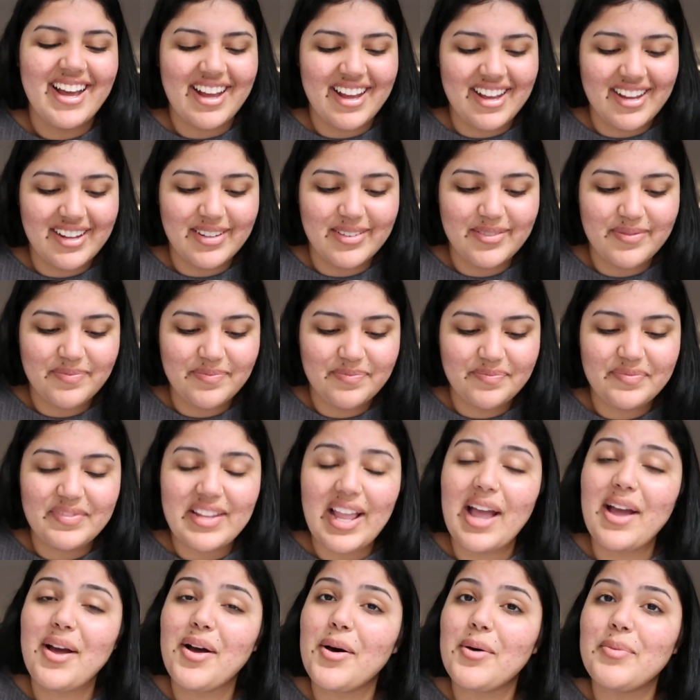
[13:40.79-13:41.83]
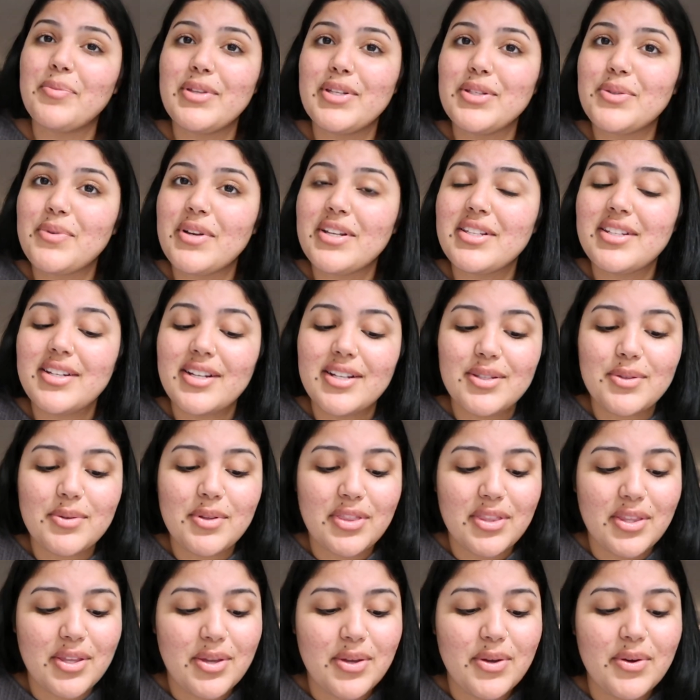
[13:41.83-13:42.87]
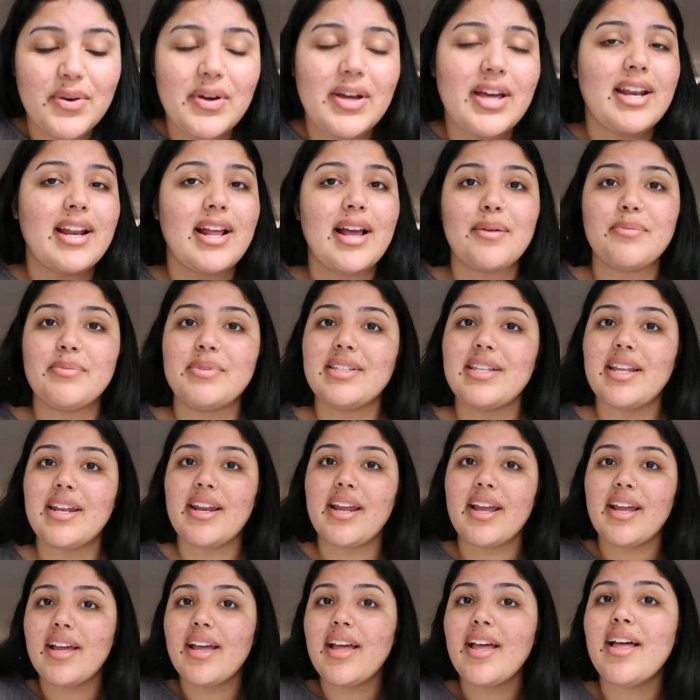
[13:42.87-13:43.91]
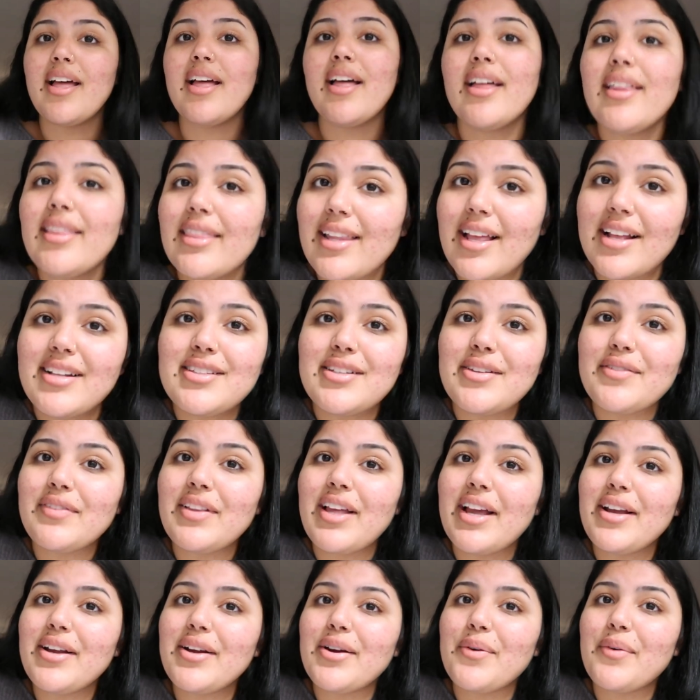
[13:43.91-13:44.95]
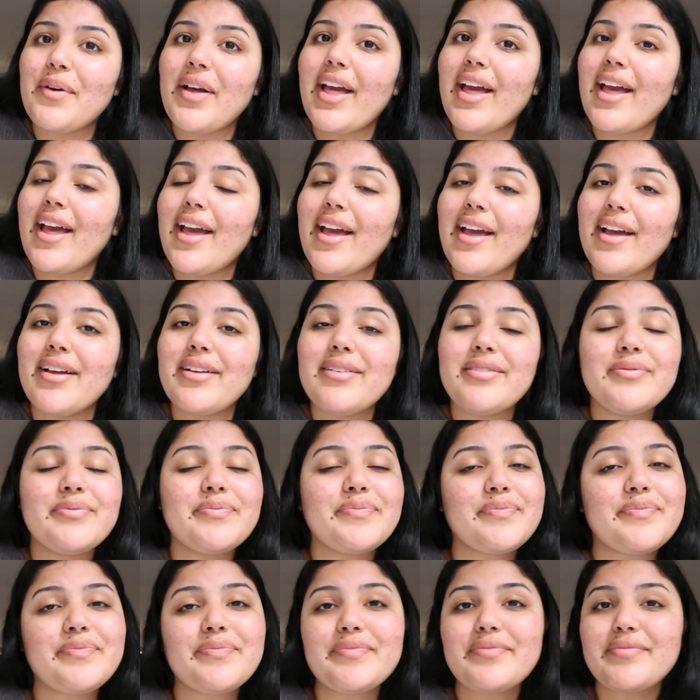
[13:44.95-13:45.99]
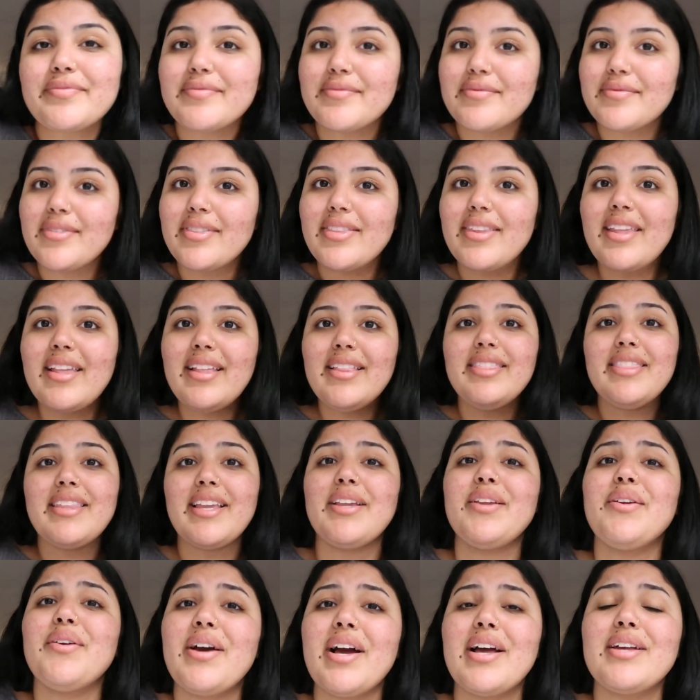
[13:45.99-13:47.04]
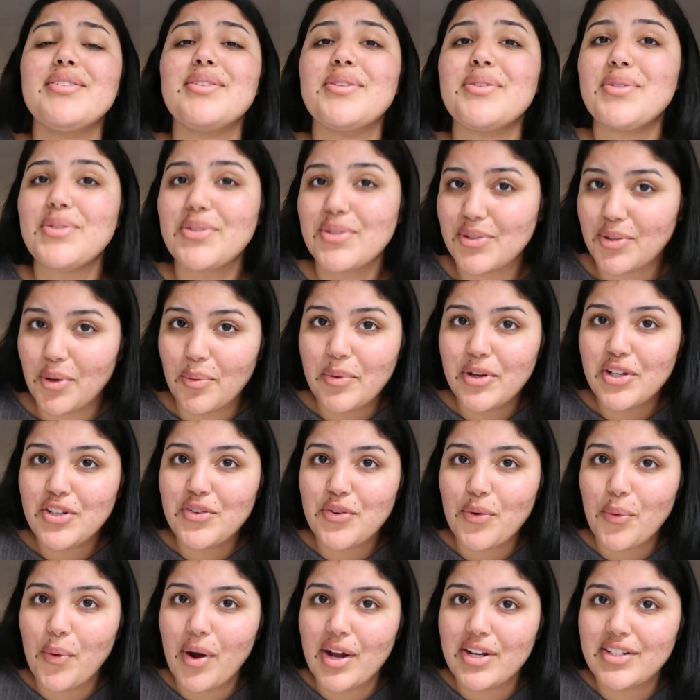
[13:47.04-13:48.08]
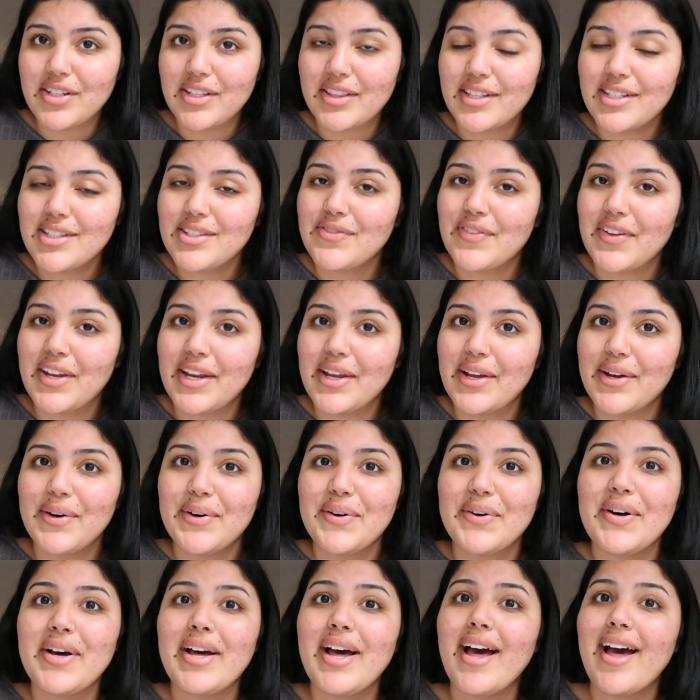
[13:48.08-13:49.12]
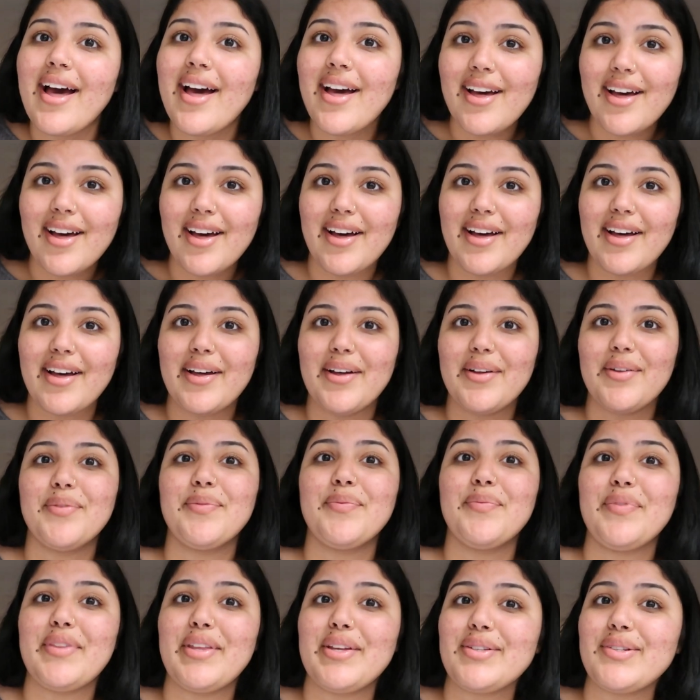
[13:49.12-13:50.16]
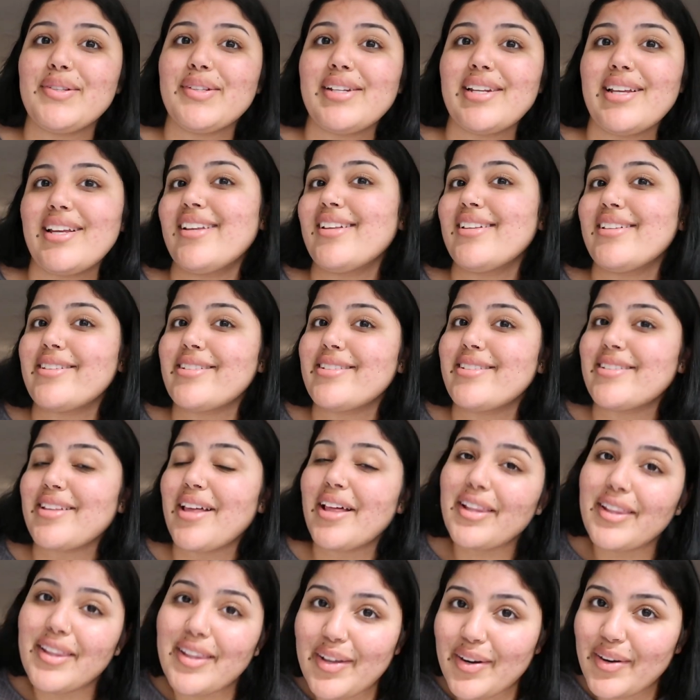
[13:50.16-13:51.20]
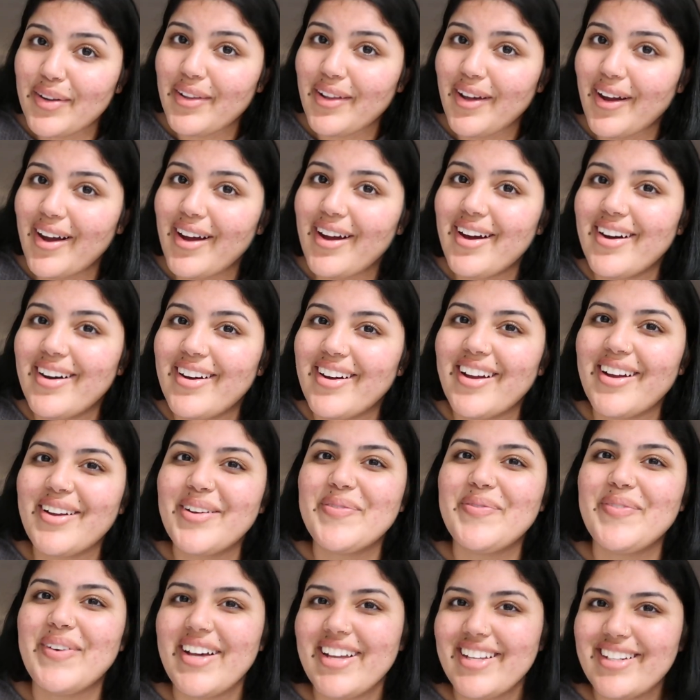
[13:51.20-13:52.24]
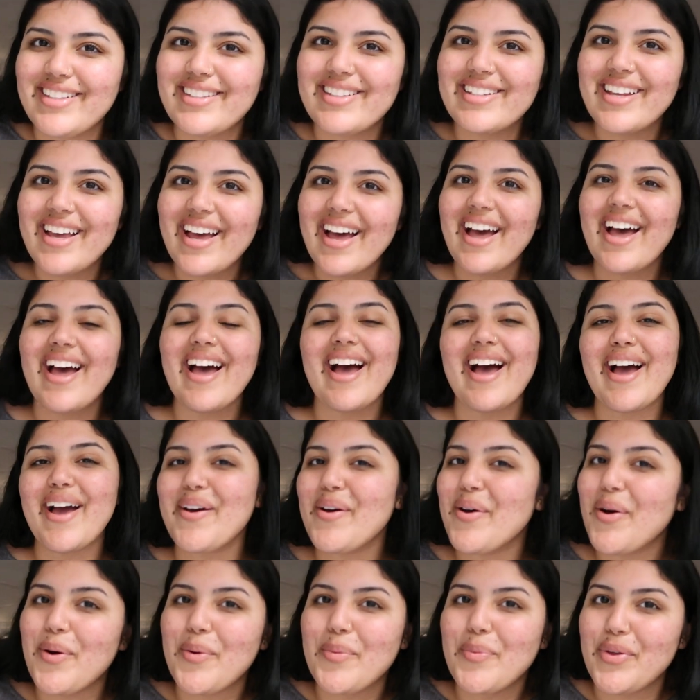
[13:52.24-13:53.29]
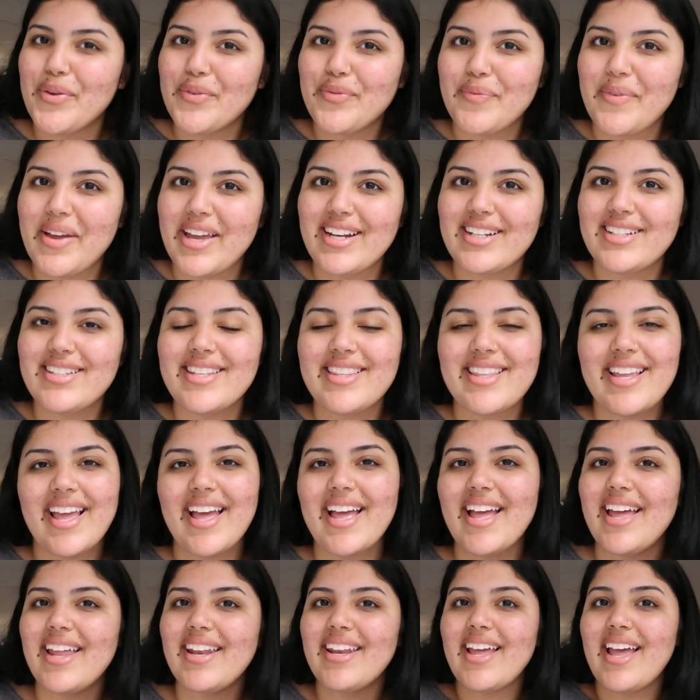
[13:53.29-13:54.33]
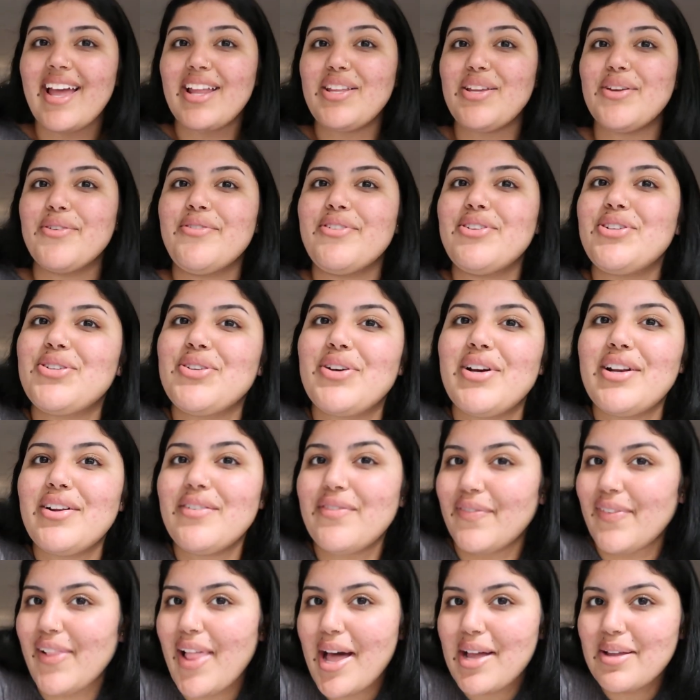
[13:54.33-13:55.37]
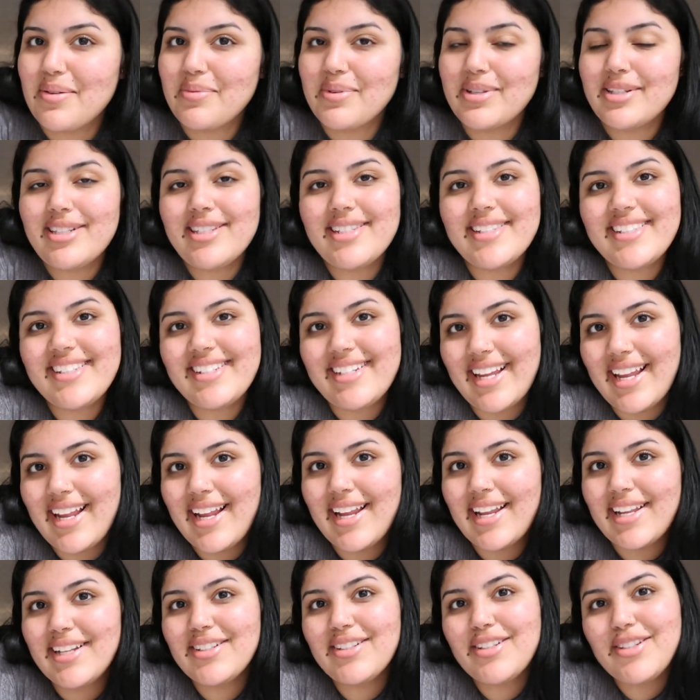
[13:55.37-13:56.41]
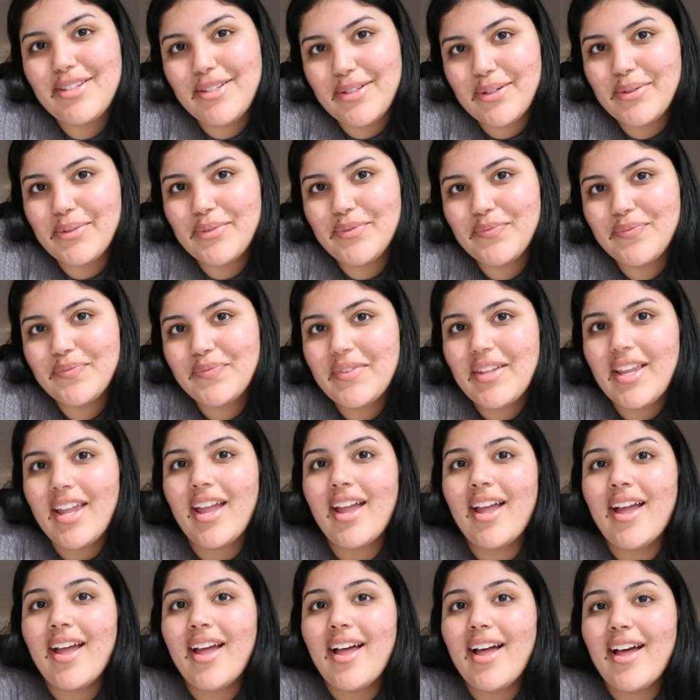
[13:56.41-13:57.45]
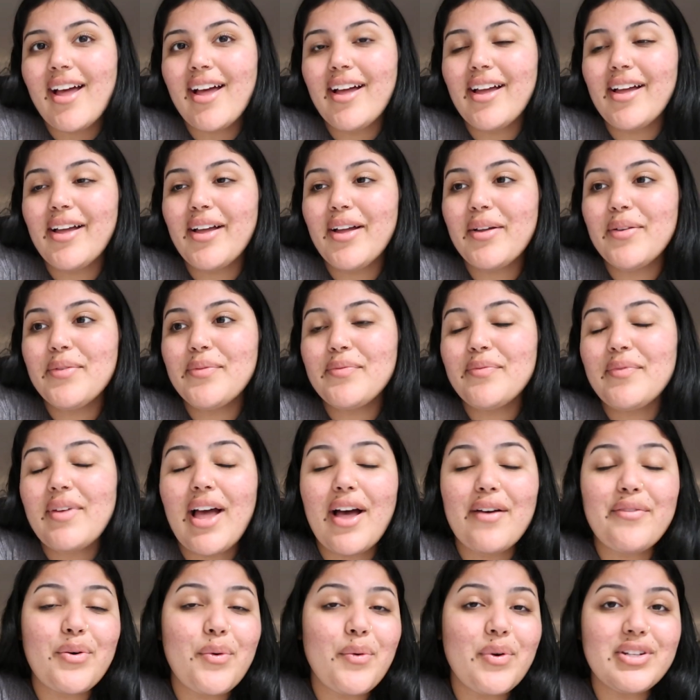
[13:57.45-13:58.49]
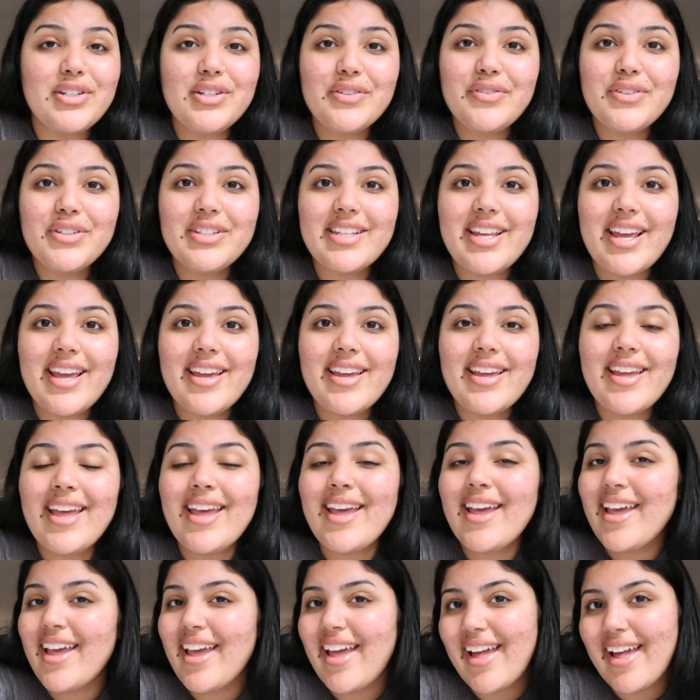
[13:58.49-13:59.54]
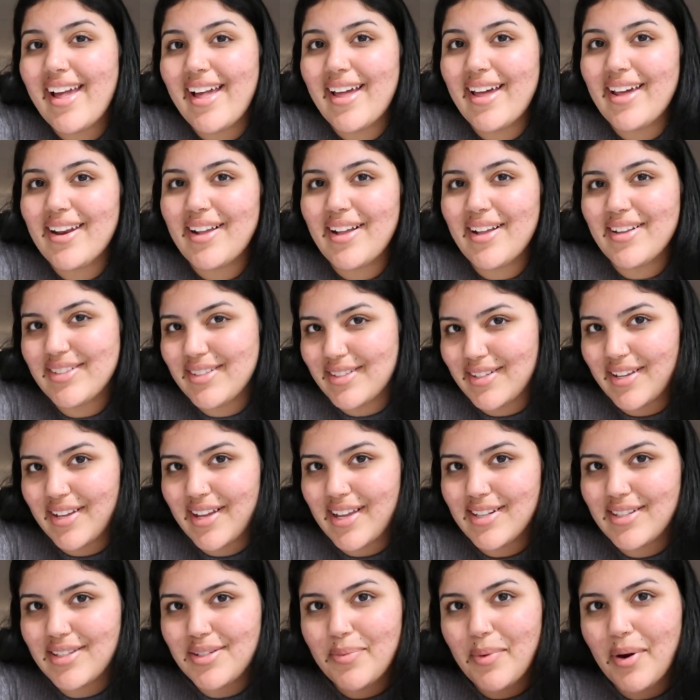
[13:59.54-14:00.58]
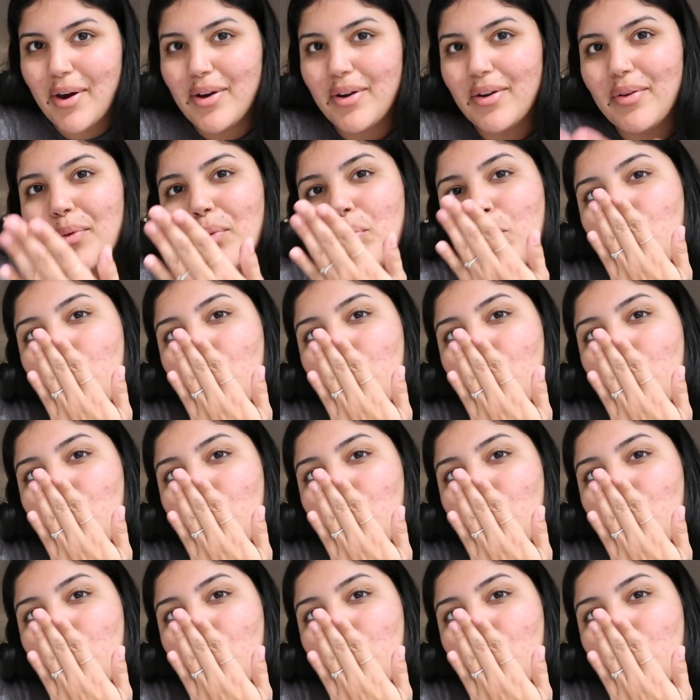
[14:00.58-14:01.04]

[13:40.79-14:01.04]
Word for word: um, I hope this resonates with you, and I'm sending lots of light your way. Thank you guys so much for watching this video. Um, this one is a little long, but I hope you've made it to the end and you've enjoyed Vlogmas Day 2. Um, have a wonderful day, and I'll see you guys tomorrow.